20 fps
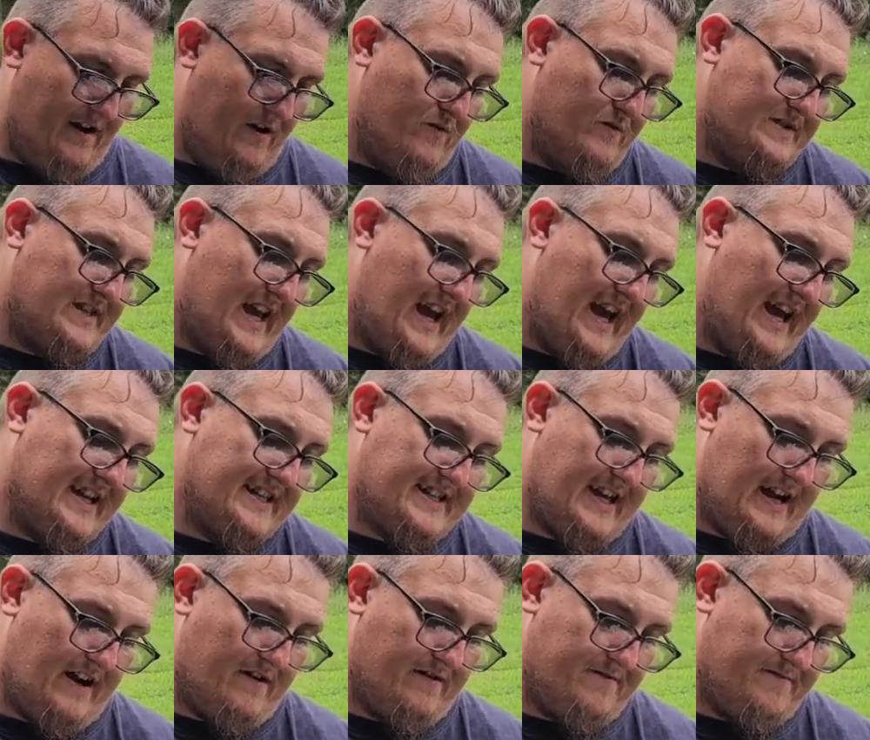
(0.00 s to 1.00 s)
Oh, it's an
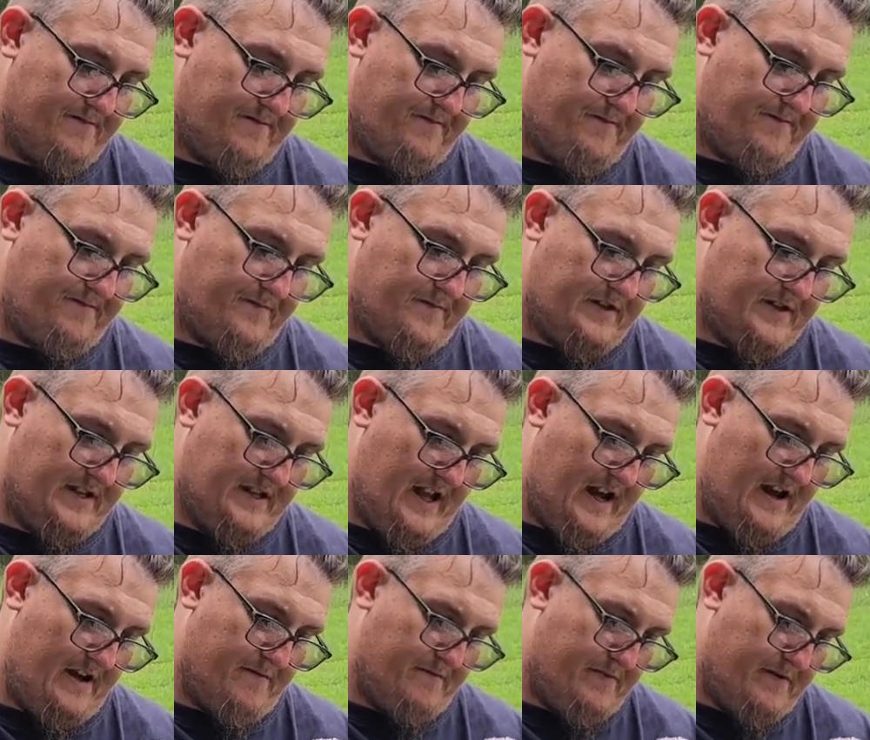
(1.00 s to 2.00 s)
X-Out
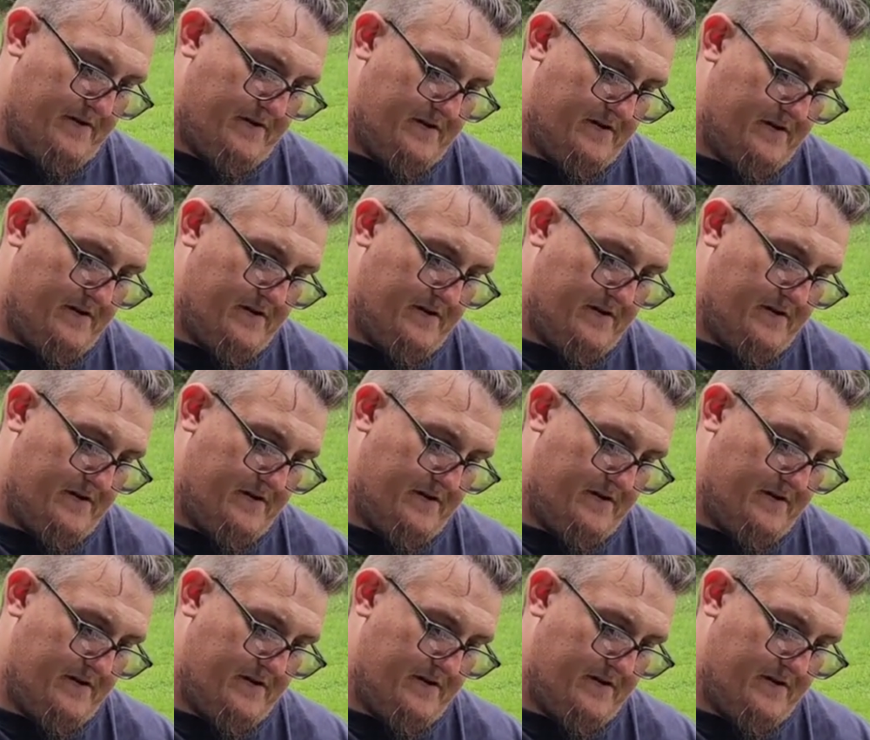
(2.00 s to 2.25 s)
stamp.